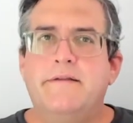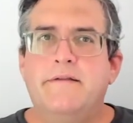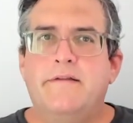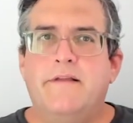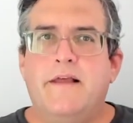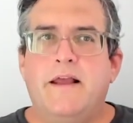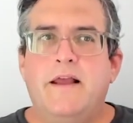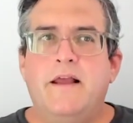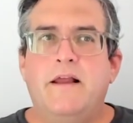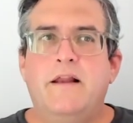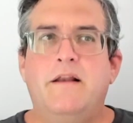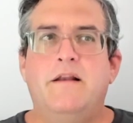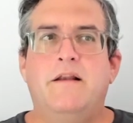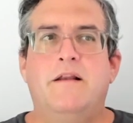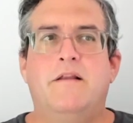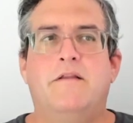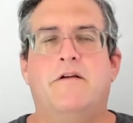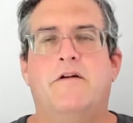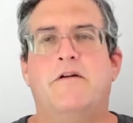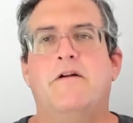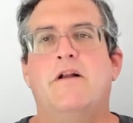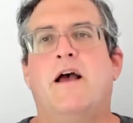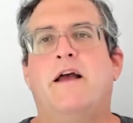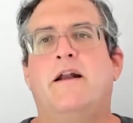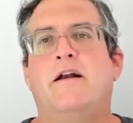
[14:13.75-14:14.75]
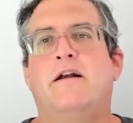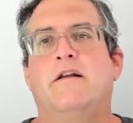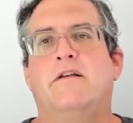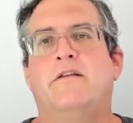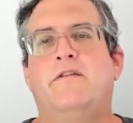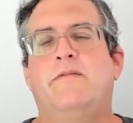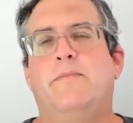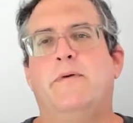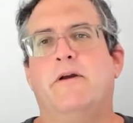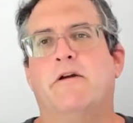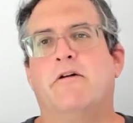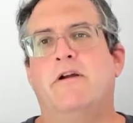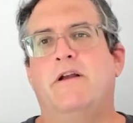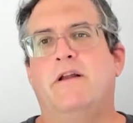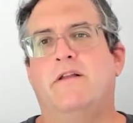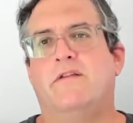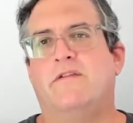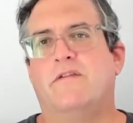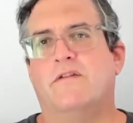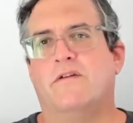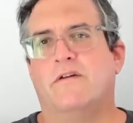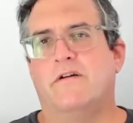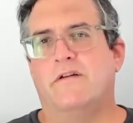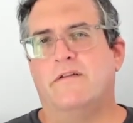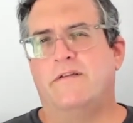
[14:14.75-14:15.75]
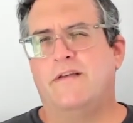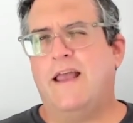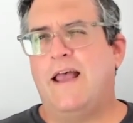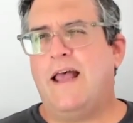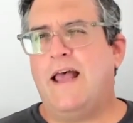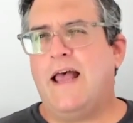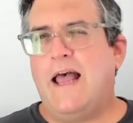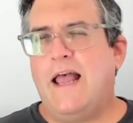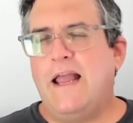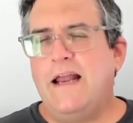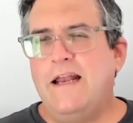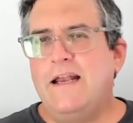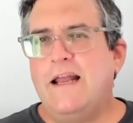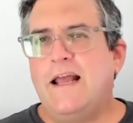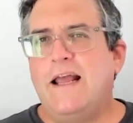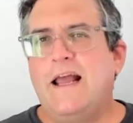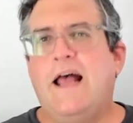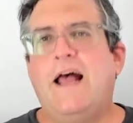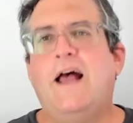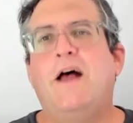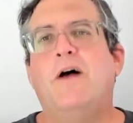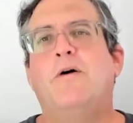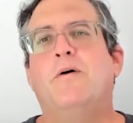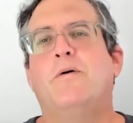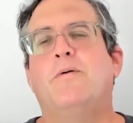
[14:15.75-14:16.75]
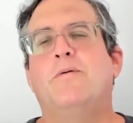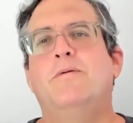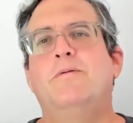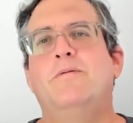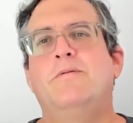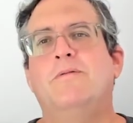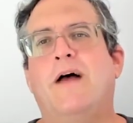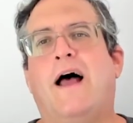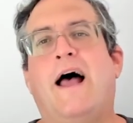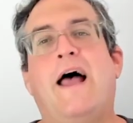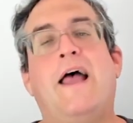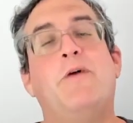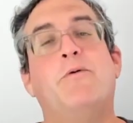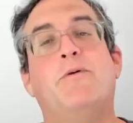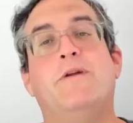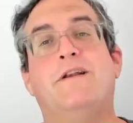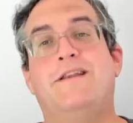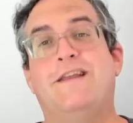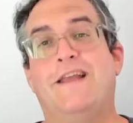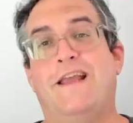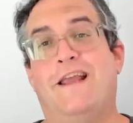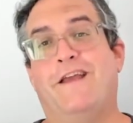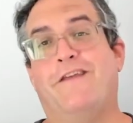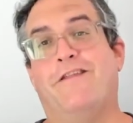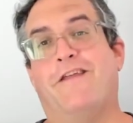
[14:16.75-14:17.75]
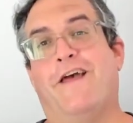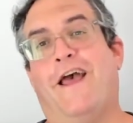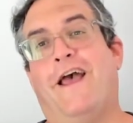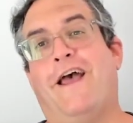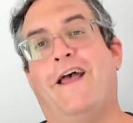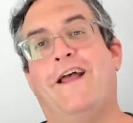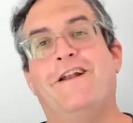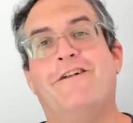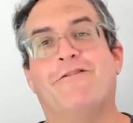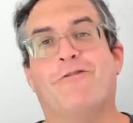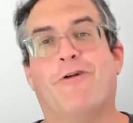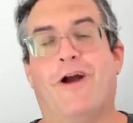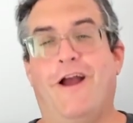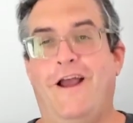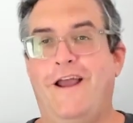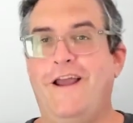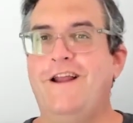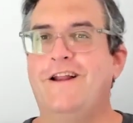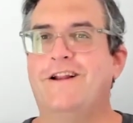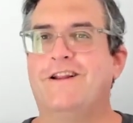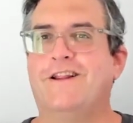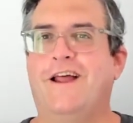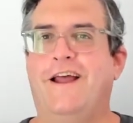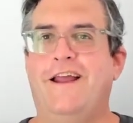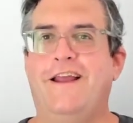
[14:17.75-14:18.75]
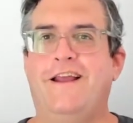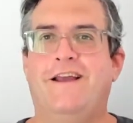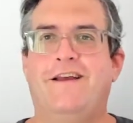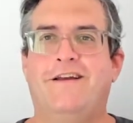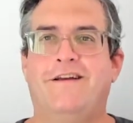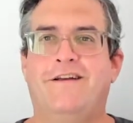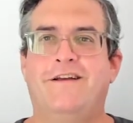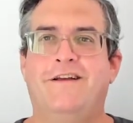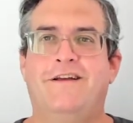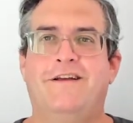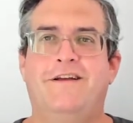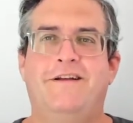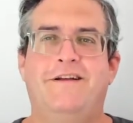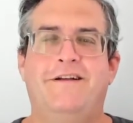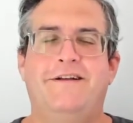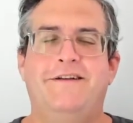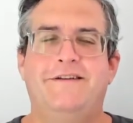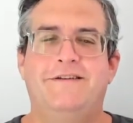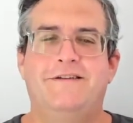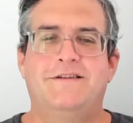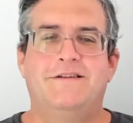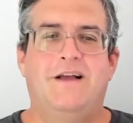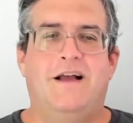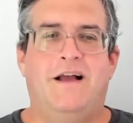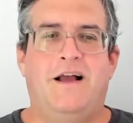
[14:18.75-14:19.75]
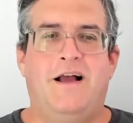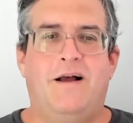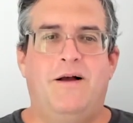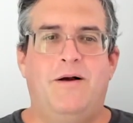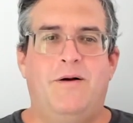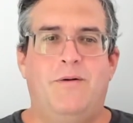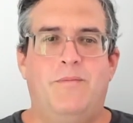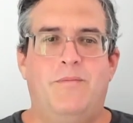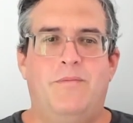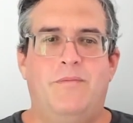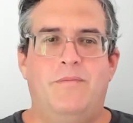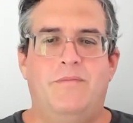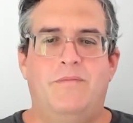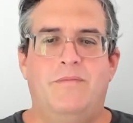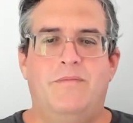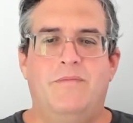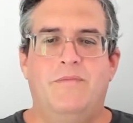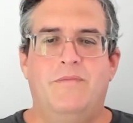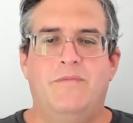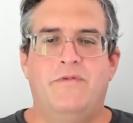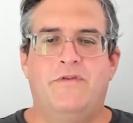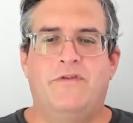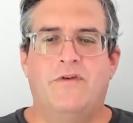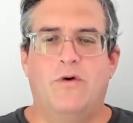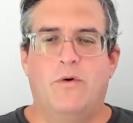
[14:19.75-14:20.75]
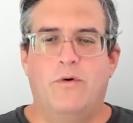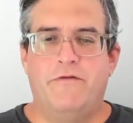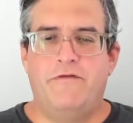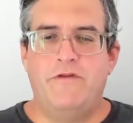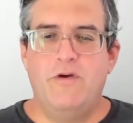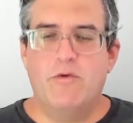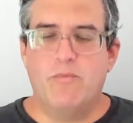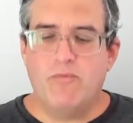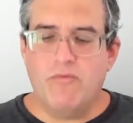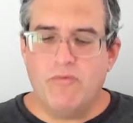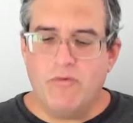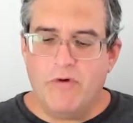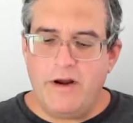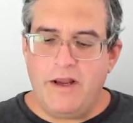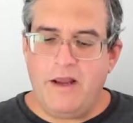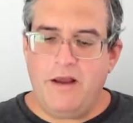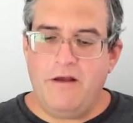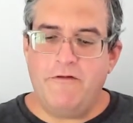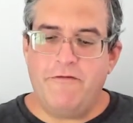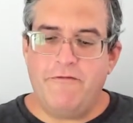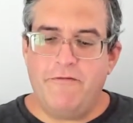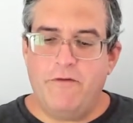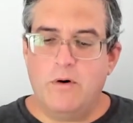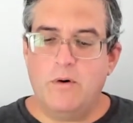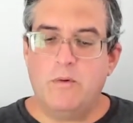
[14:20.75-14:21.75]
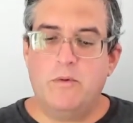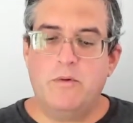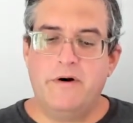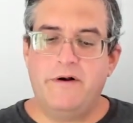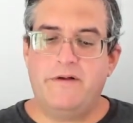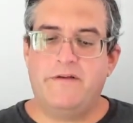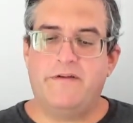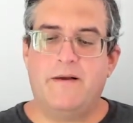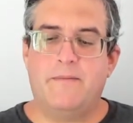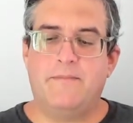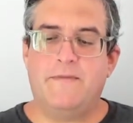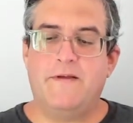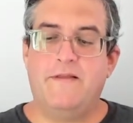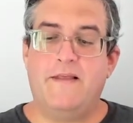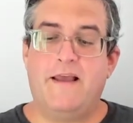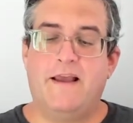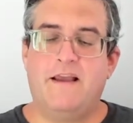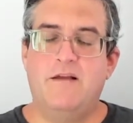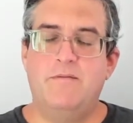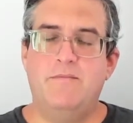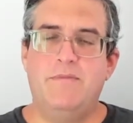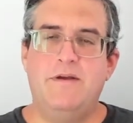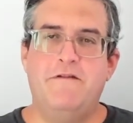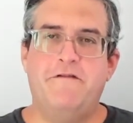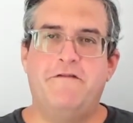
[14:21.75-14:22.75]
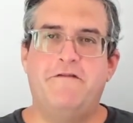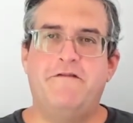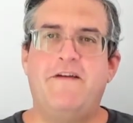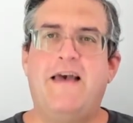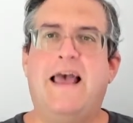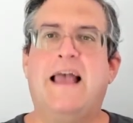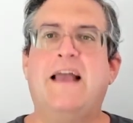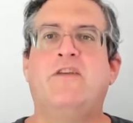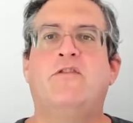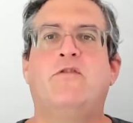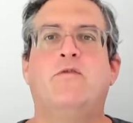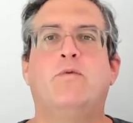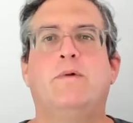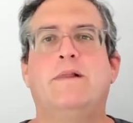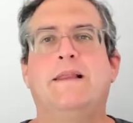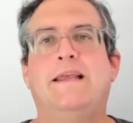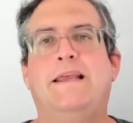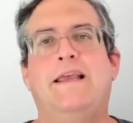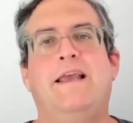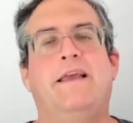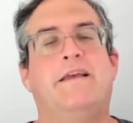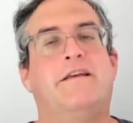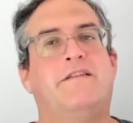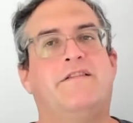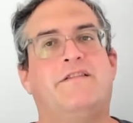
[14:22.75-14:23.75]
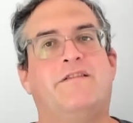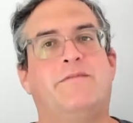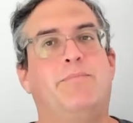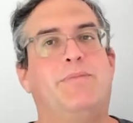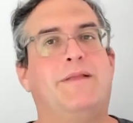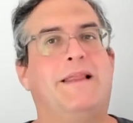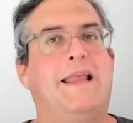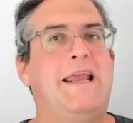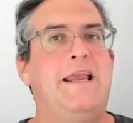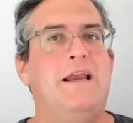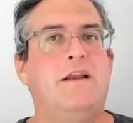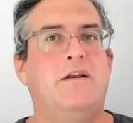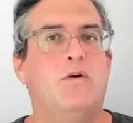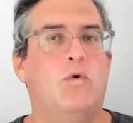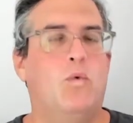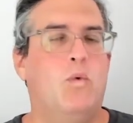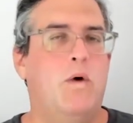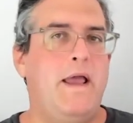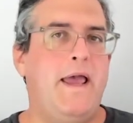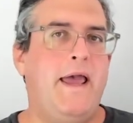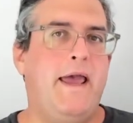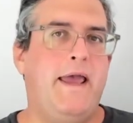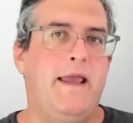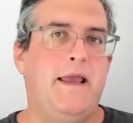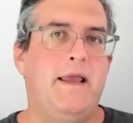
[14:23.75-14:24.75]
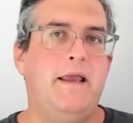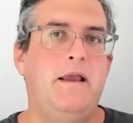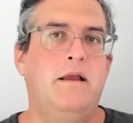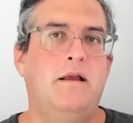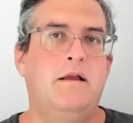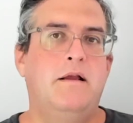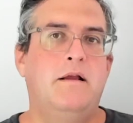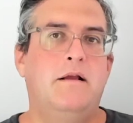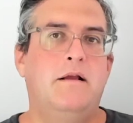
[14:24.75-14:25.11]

then they're not an experiencer is kind of how I would take that, right? Like, so if you're bringing forward something that can be factually explained away